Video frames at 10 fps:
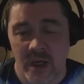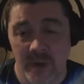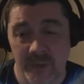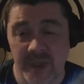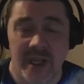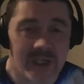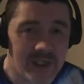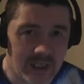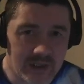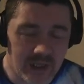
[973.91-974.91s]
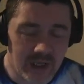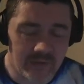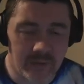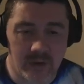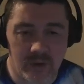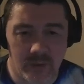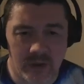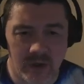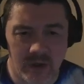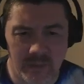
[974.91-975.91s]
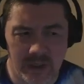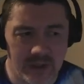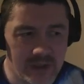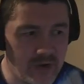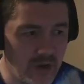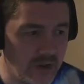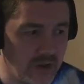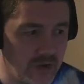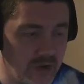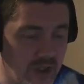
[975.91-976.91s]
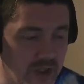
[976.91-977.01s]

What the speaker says: And we need to stick to that from got a bit distracted during